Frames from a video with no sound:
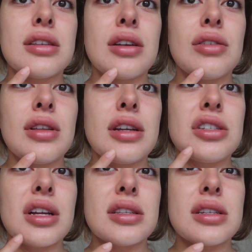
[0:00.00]
I don't know, they
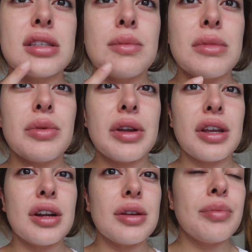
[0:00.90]
injected something right
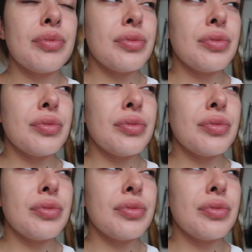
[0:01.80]
here.